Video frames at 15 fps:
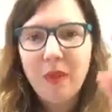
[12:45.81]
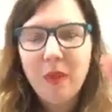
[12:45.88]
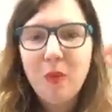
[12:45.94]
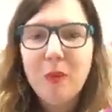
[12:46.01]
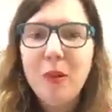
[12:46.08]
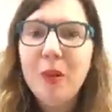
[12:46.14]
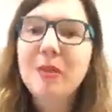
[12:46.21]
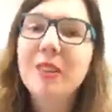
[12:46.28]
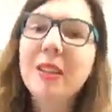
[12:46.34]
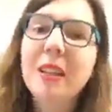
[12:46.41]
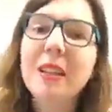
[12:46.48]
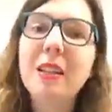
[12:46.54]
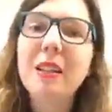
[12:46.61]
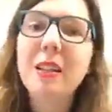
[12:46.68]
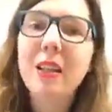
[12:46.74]
We'll post a
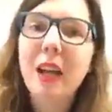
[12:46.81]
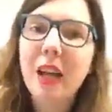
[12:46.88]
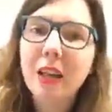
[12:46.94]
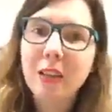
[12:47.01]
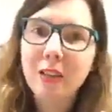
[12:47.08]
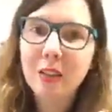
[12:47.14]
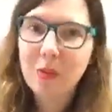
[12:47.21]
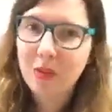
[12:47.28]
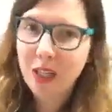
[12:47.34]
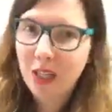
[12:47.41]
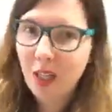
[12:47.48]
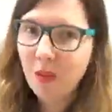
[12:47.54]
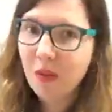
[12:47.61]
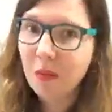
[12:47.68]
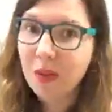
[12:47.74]
link to that YouTube
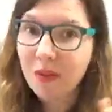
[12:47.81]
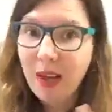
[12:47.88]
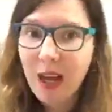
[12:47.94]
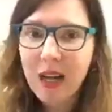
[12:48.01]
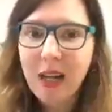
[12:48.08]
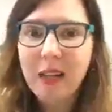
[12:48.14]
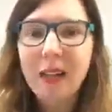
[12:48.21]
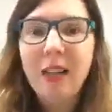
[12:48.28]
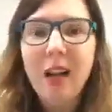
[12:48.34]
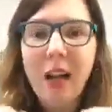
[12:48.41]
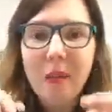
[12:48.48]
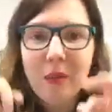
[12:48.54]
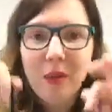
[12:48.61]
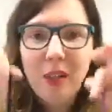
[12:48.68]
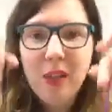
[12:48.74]
channel when we've got it.
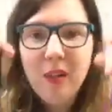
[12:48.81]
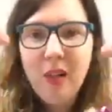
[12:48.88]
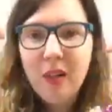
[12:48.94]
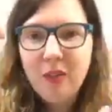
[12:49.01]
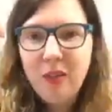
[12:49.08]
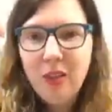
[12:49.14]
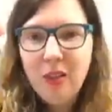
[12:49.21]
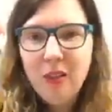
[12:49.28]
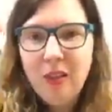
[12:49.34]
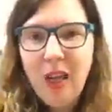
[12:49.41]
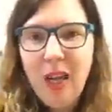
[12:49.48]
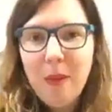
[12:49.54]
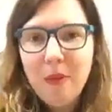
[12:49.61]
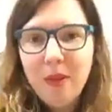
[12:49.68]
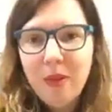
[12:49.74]
So here are 2
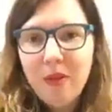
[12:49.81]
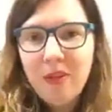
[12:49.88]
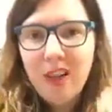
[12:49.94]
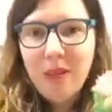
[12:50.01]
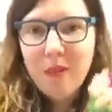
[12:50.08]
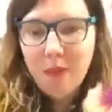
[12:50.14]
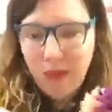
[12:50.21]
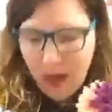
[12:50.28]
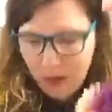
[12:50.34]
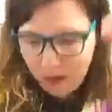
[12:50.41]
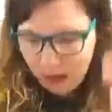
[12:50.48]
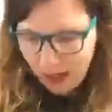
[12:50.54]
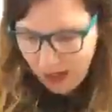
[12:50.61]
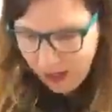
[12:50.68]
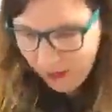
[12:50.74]
types of stripy
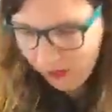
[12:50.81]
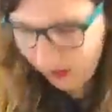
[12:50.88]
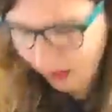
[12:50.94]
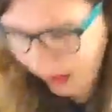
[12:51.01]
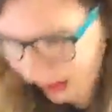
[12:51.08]
pom-poms.